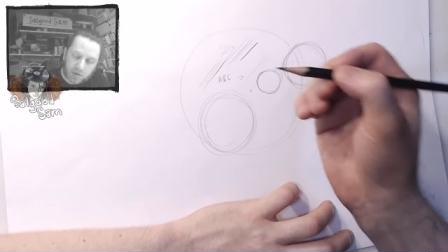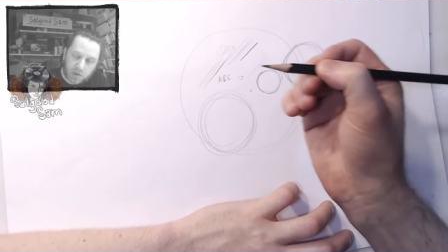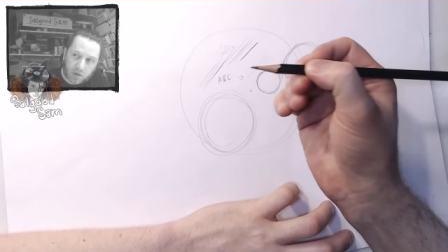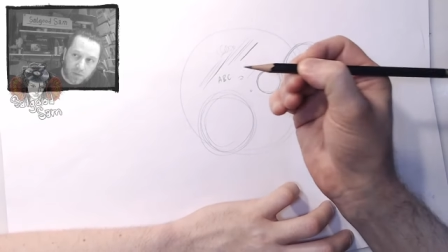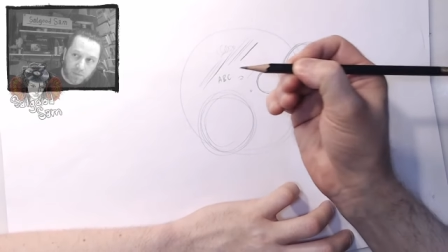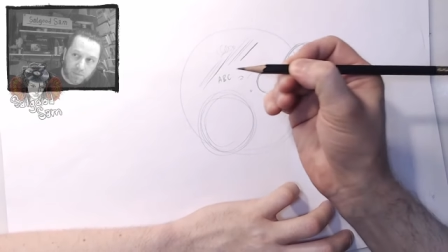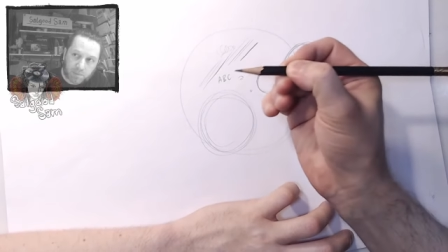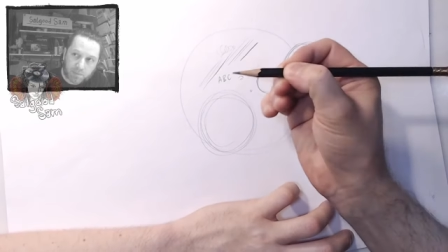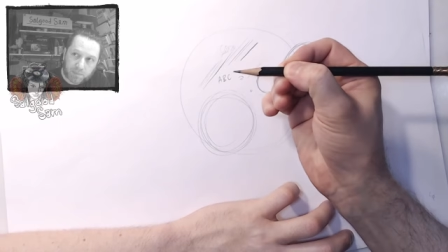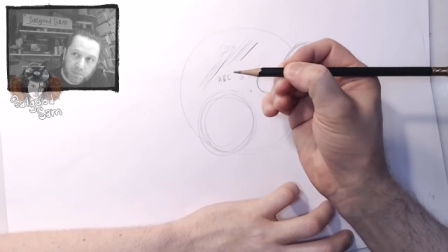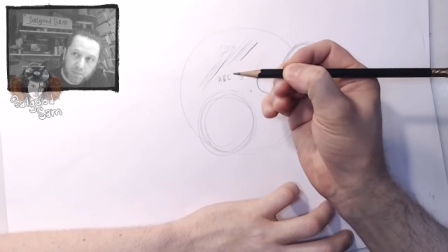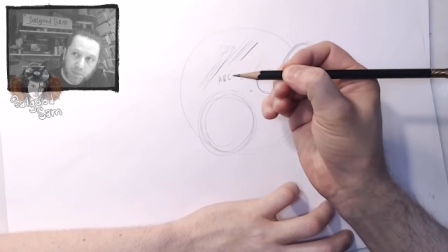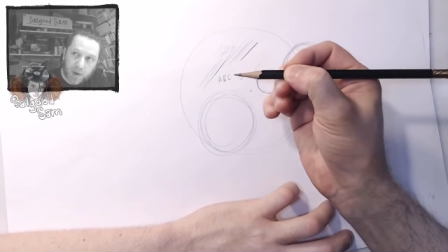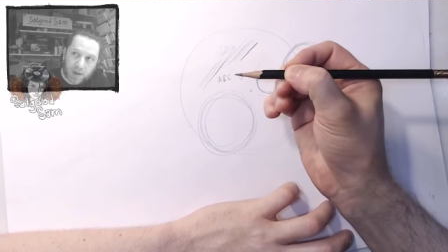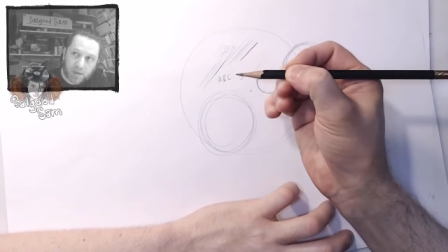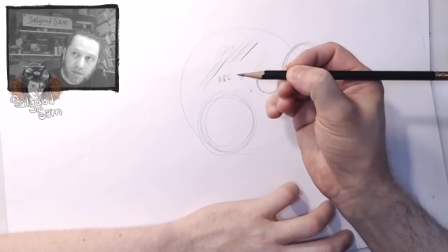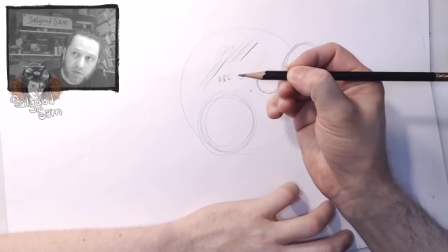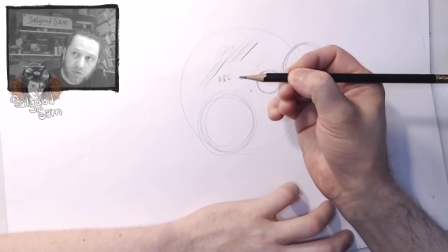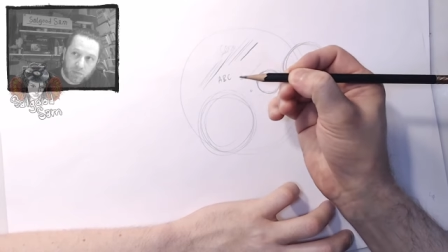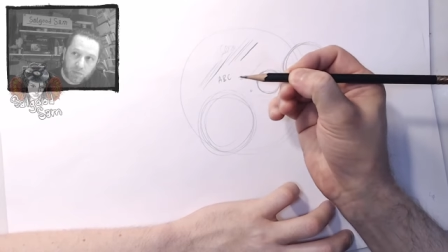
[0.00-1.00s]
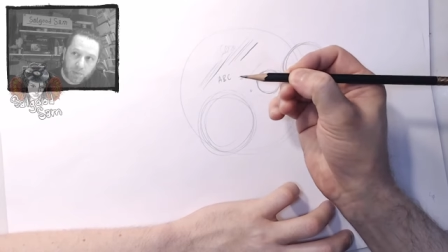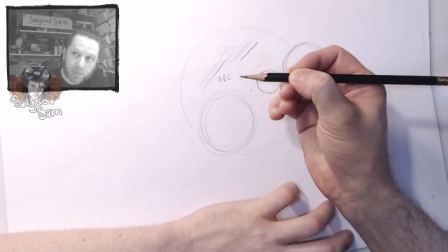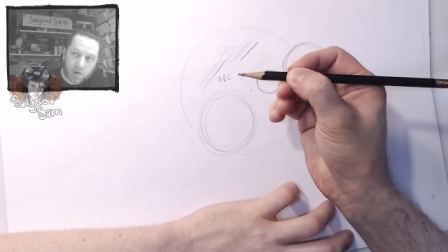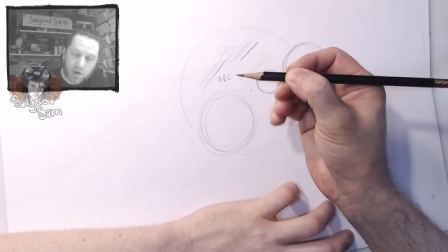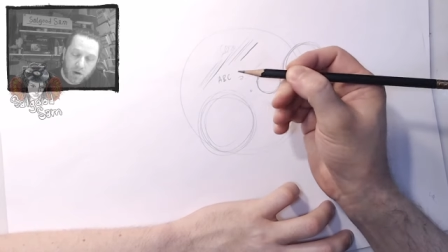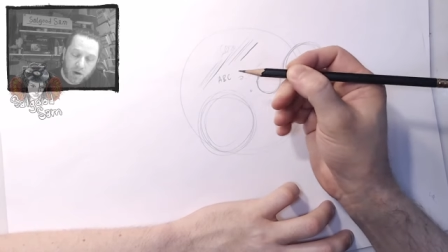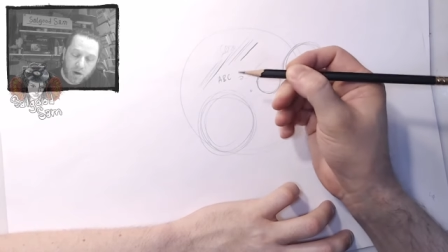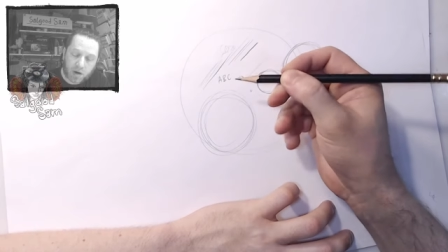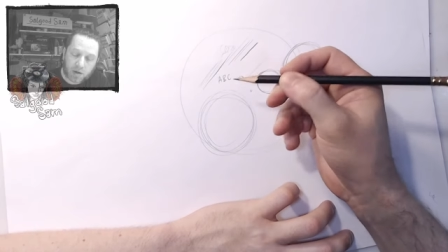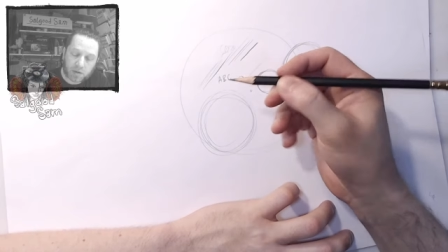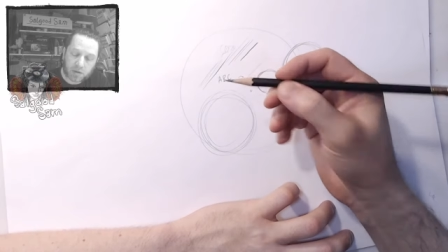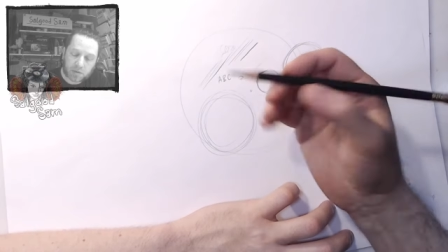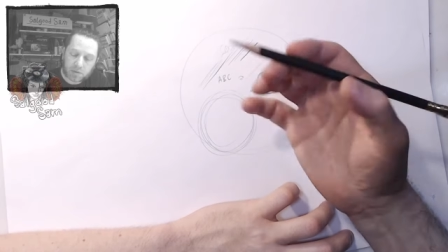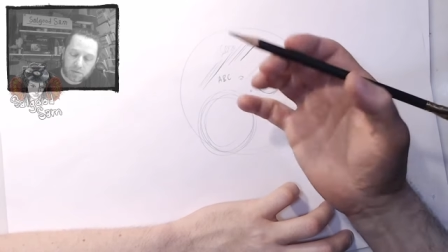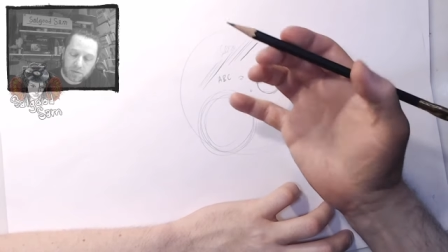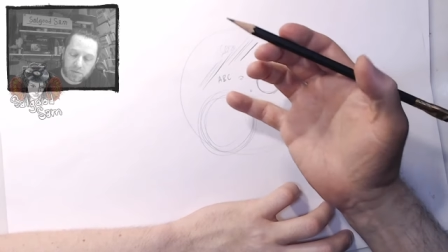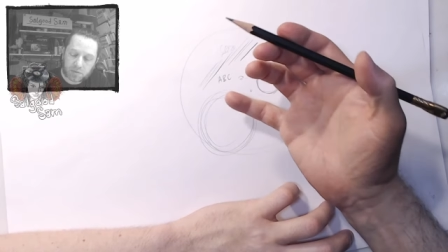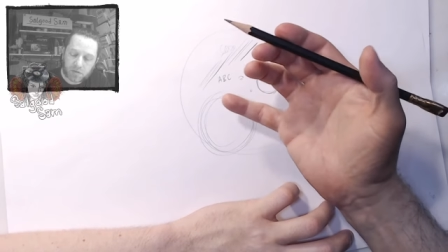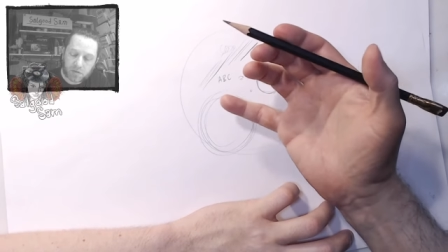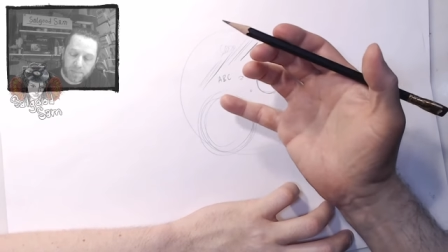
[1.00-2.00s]
Don't press super hard.
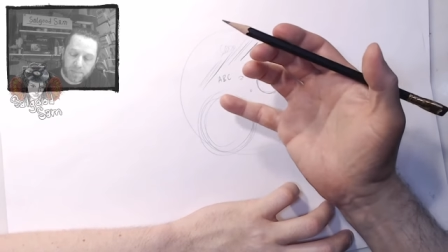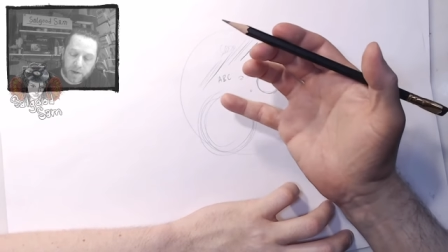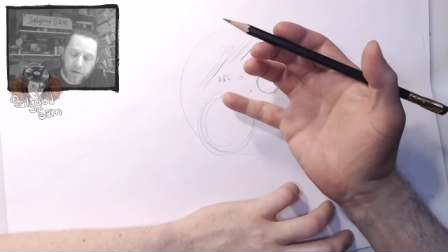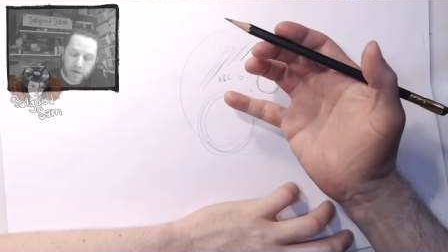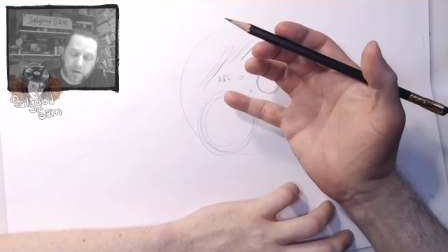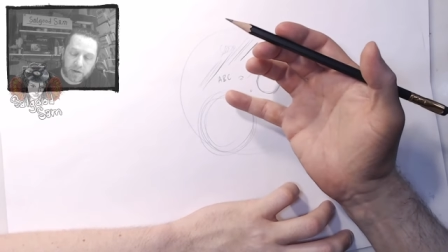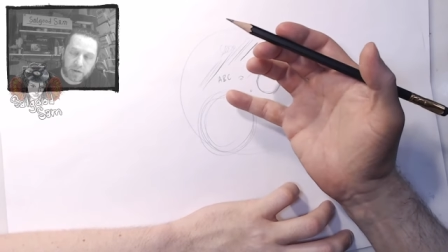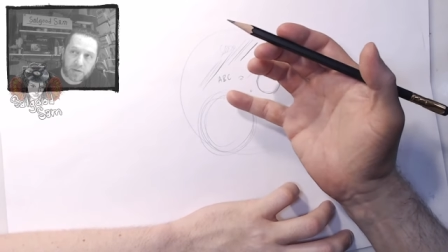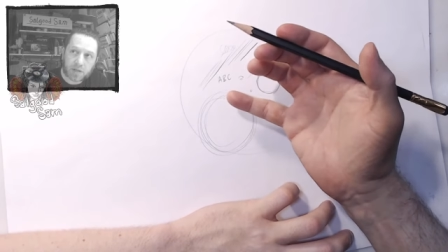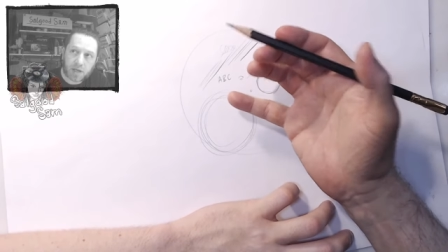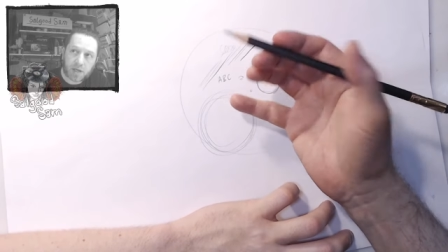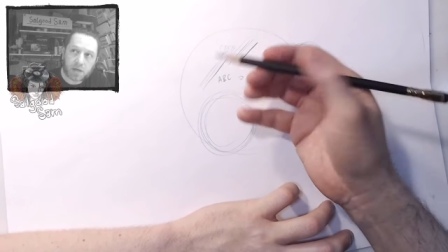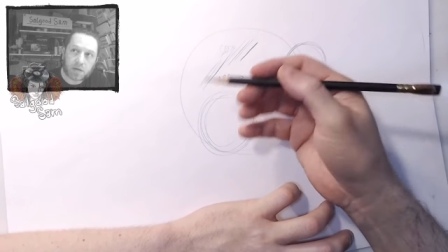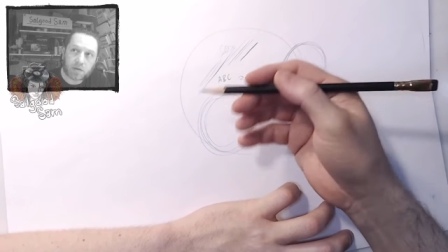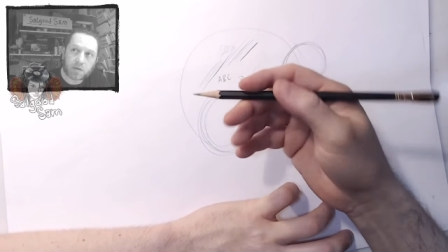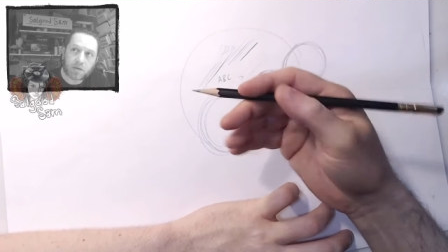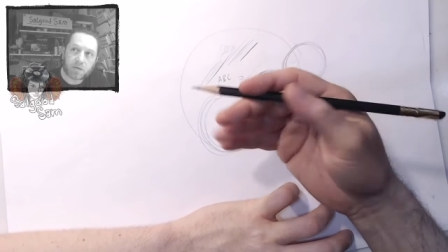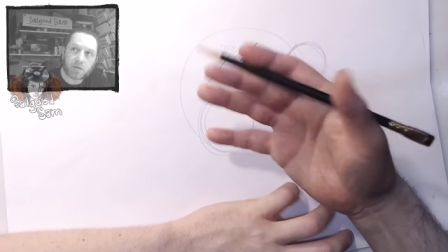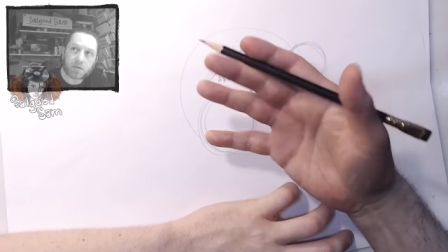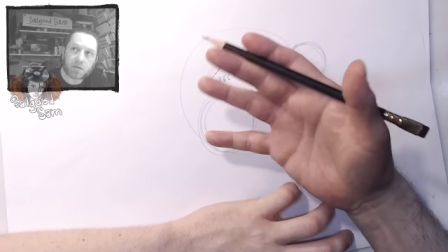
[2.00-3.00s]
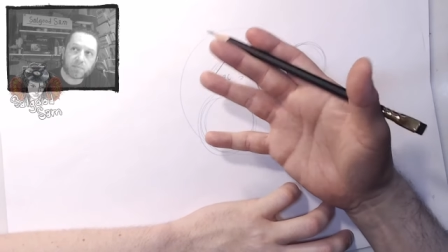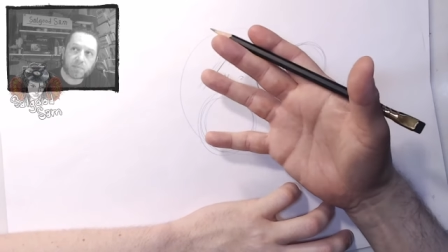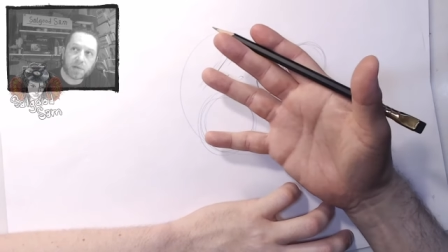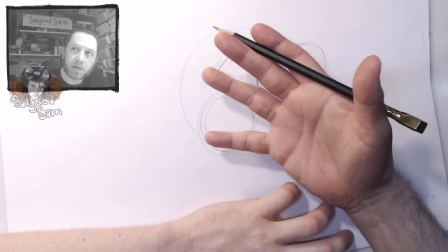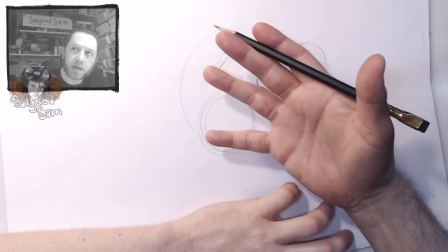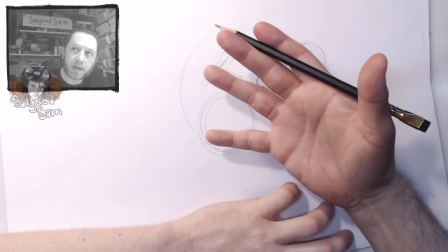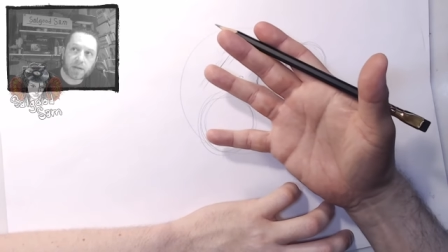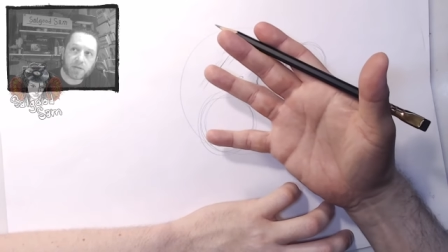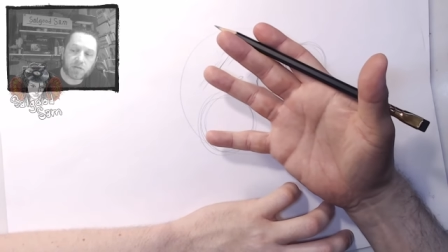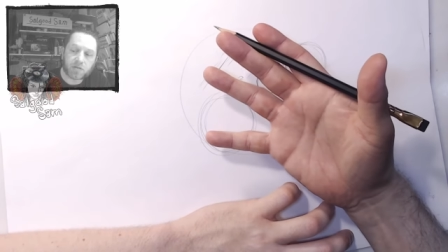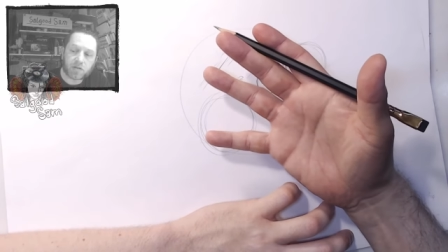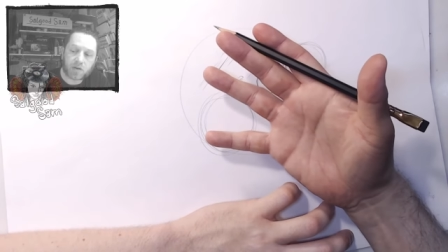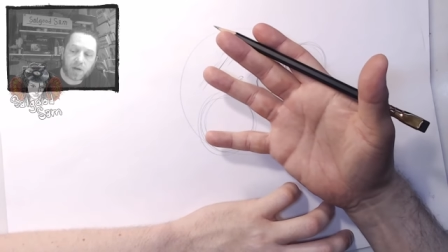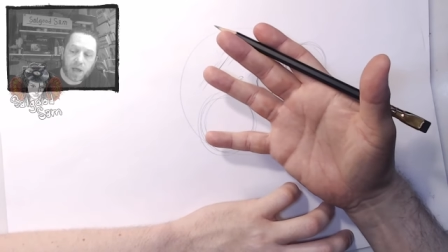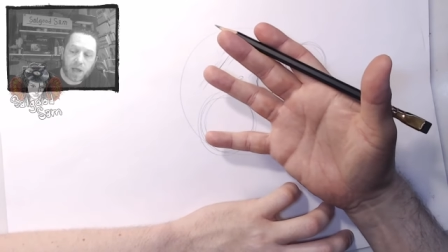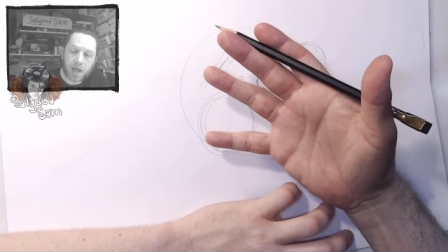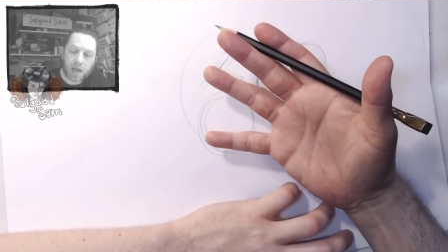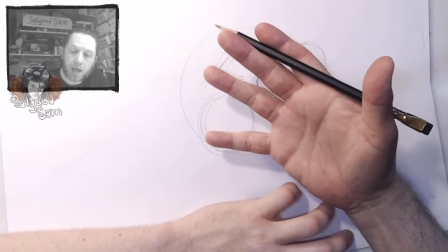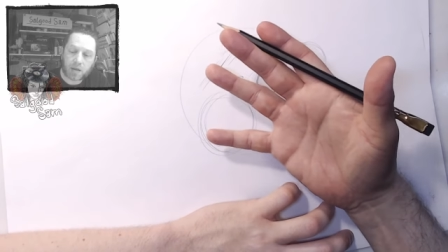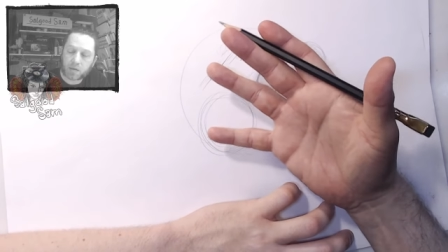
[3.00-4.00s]
Spare your tendons. Be nice to your
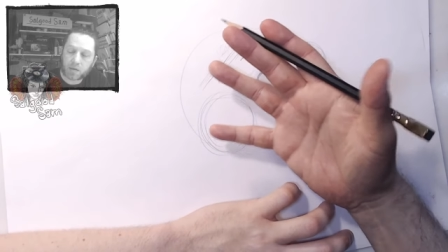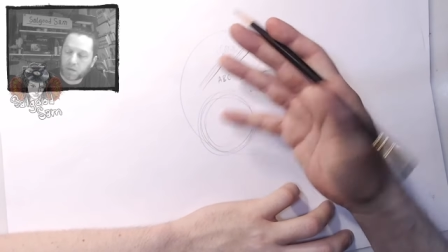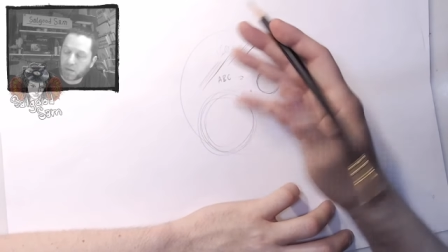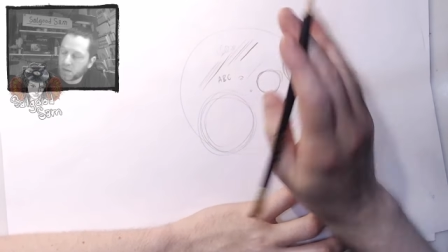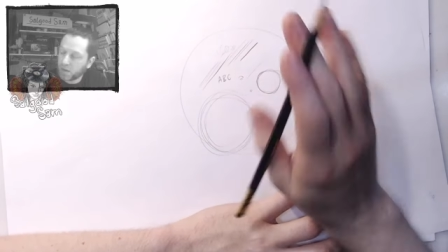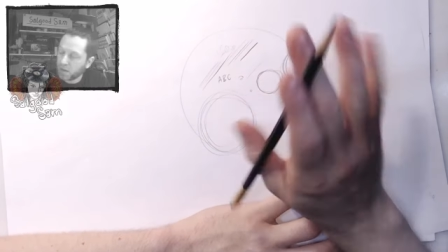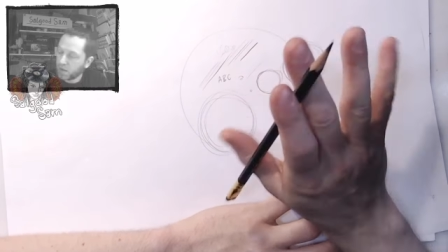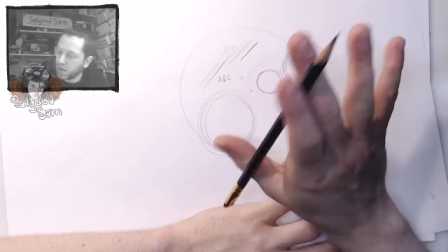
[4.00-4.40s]
hands.